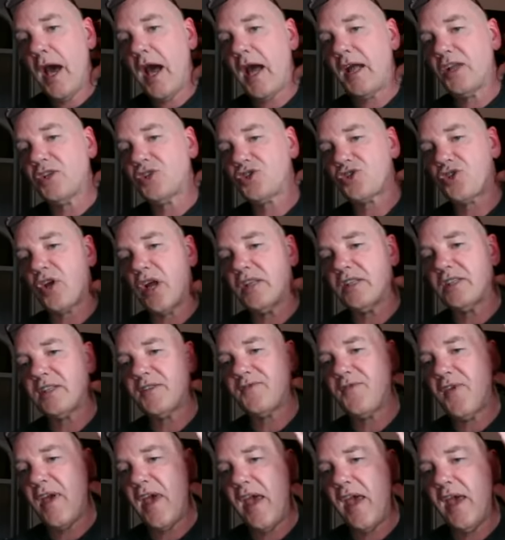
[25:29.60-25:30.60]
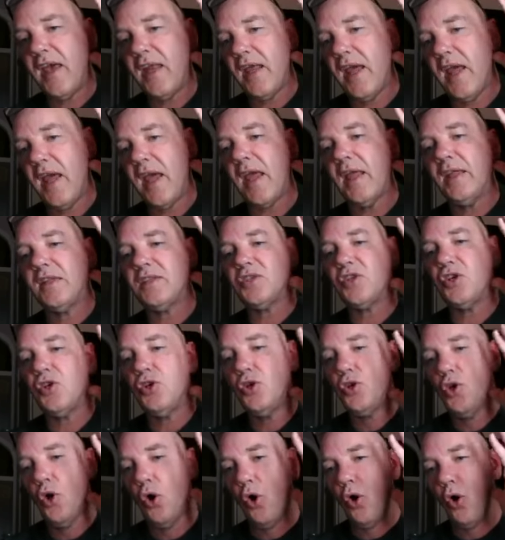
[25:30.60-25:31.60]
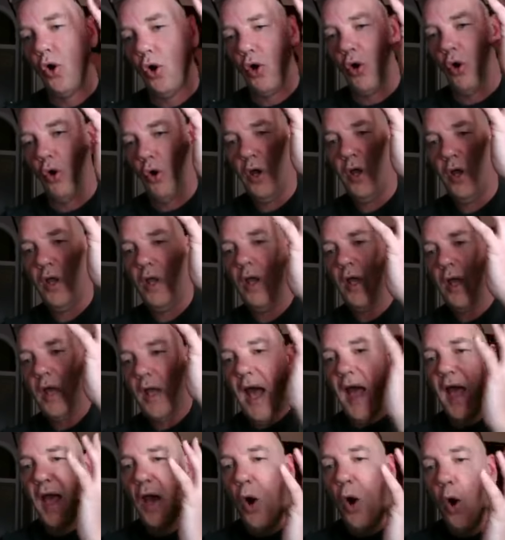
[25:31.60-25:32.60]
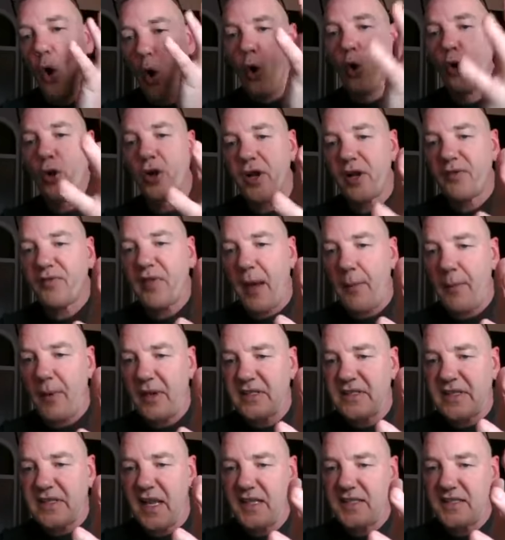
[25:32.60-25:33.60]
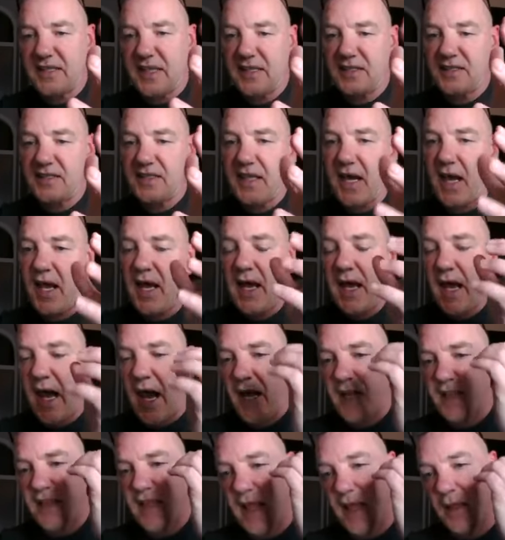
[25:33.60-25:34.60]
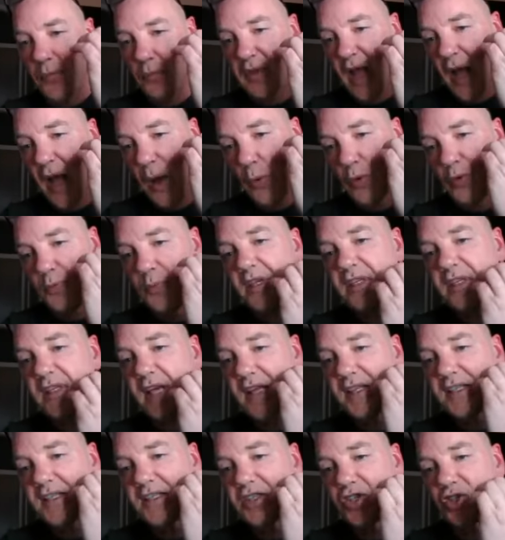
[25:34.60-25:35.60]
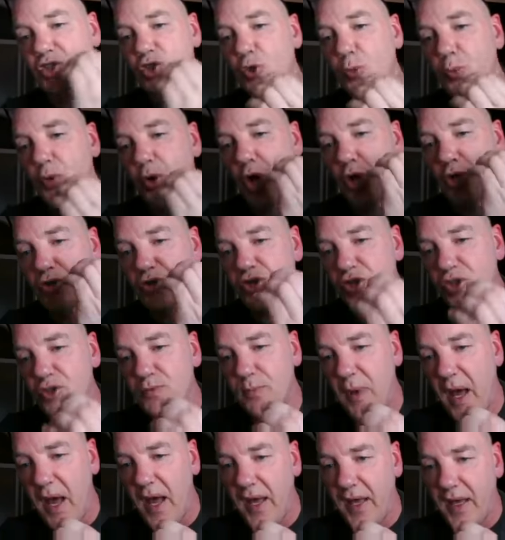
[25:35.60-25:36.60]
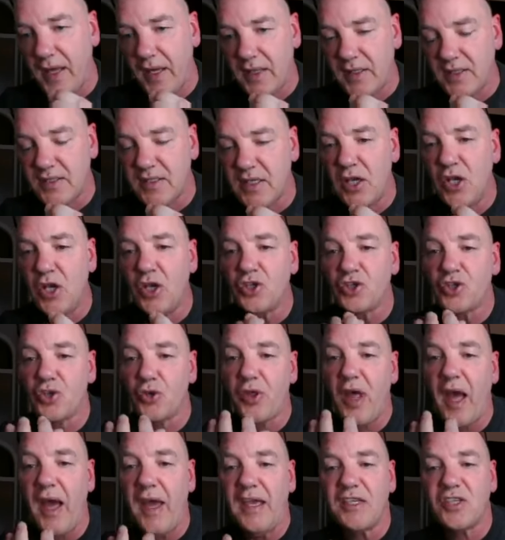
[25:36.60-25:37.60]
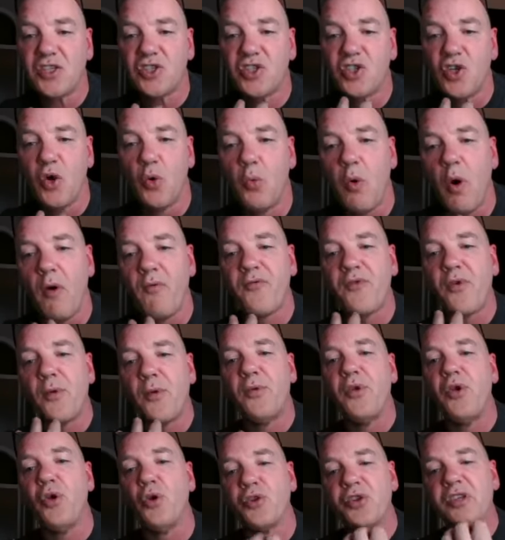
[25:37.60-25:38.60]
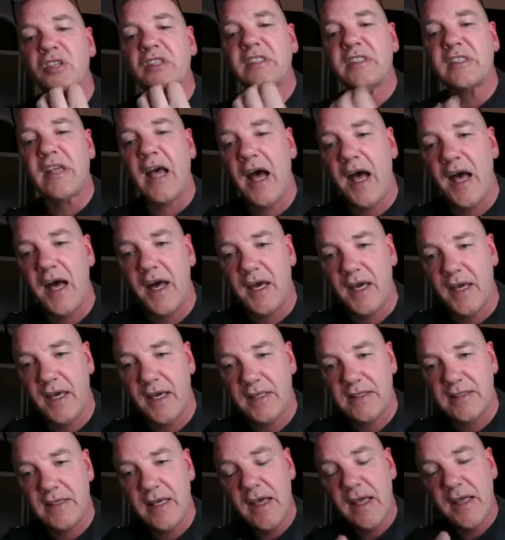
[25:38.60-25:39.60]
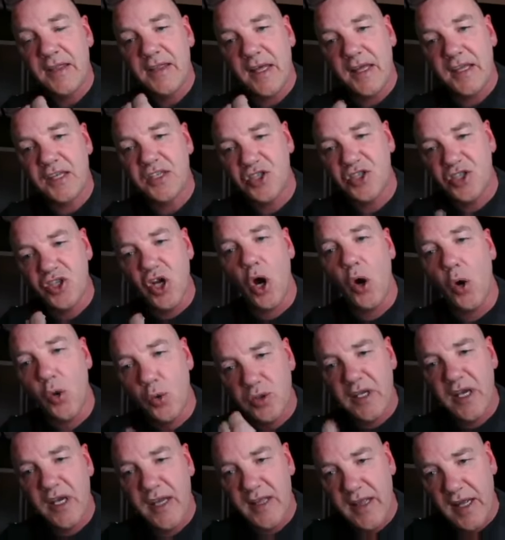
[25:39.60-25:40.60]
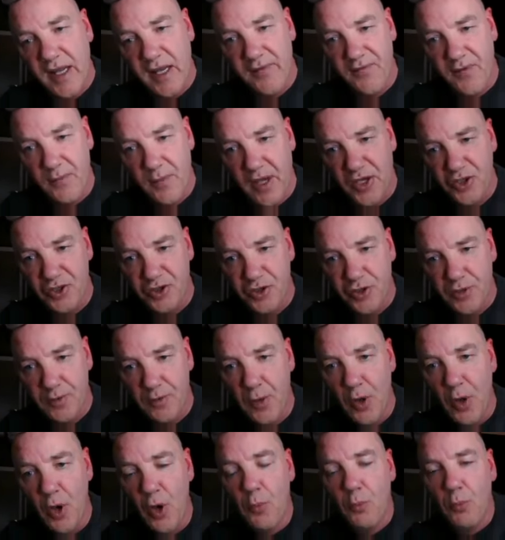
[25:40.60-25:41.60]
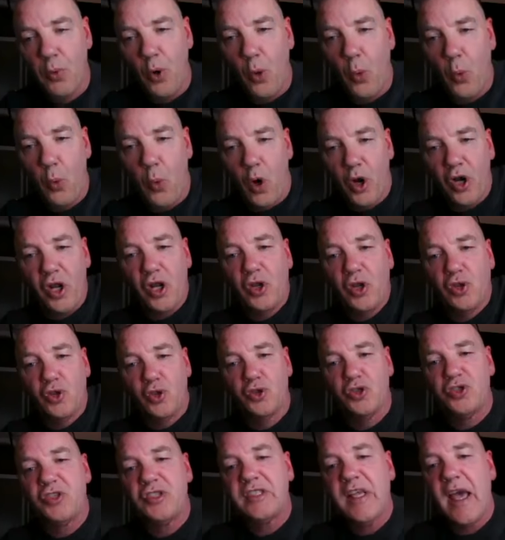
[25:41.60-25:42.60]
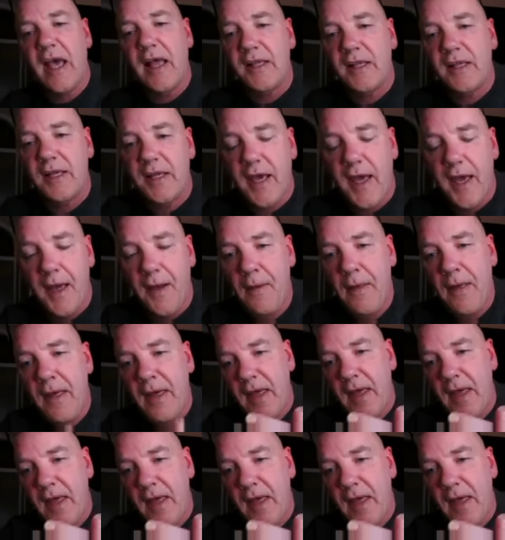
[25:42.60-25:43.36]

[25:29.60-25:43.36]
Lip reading: and transfer it into your order, if that makes any sense here. And that would be sent to the subconscious mind. So that is someone from the other side that has told her that information. But what it does tell you